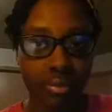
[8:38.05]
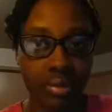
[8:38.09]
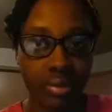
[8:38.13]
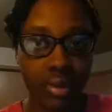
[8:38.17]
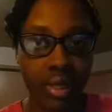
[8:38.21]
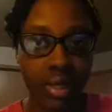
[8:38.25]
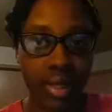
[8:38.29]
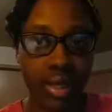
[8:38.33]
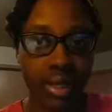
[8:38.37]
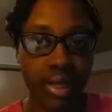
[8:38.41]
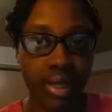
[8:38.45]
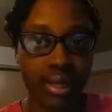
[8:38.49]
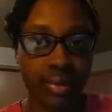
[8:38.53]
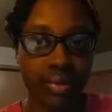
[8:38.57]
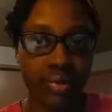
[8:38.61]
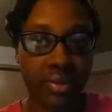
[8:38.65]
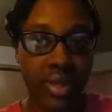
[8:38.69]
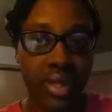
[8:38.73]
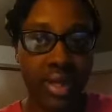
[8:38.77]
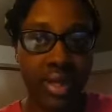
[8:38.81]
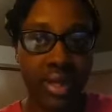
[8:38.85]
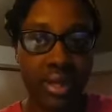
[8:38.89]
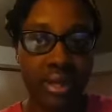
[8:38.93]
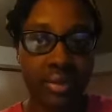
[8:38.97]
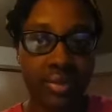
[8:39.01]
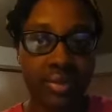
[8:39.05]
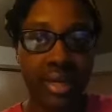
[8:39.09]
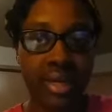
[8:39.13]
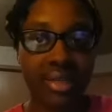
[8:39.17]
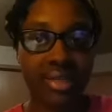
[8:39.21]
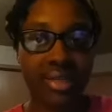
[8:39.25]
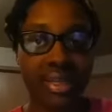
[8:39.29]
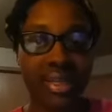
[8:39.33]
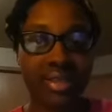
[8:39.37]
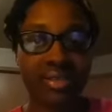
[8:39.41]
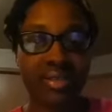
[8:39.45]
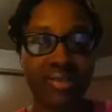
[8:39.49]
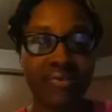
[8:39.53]
And then they
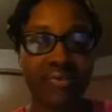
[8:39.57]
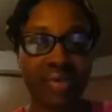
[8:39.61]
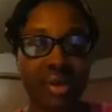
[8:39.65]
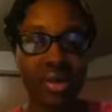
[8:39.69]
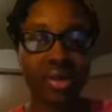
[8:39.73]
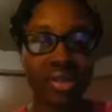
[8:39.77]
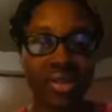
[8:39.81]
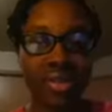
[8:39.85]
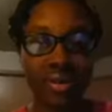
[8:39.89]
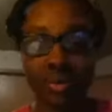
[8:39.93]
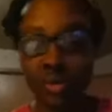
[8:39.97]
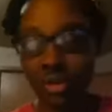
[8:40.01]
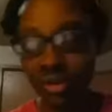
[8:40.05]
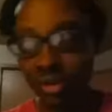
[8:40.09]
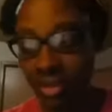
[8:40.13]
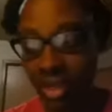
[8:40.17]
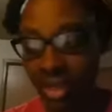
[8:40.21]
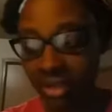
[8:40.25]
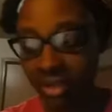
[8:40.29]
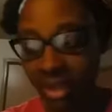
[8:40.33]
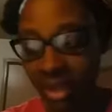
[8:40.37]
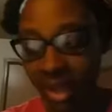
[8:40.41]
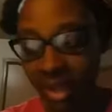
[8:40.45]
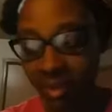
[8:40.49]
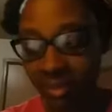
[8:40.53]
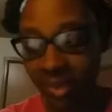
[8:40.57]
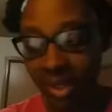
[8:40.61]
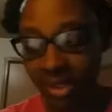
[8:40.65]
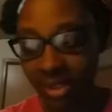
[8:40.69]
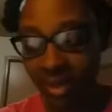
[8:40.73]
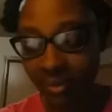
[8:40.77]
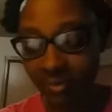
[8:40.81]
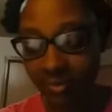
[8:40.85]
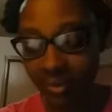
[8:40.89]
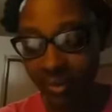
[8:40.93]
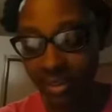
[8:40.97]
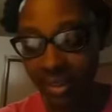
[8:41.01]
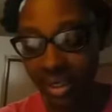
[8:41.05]
said the first thing, one thing that I picked
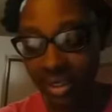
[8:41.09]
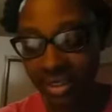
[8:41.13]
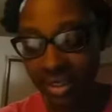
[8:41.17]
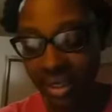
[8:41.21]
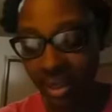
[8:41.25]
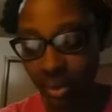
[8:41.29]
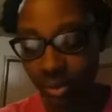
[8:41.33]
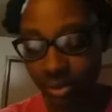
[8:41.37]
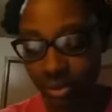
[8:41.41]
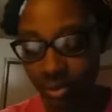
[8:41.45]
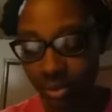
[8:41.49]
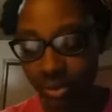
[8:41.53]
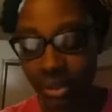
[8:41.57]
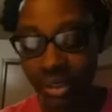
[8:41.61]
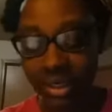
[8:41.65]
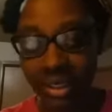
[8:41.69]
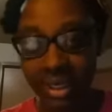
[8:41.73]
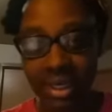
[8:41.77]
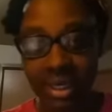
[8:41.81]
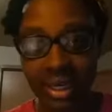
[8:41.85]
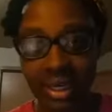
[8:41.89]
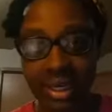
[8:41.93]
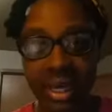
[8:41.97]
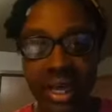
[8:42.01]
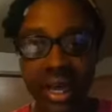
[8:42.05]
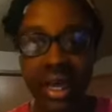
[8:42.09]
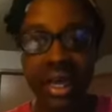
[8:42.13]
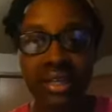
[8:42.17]
up from this that was really key.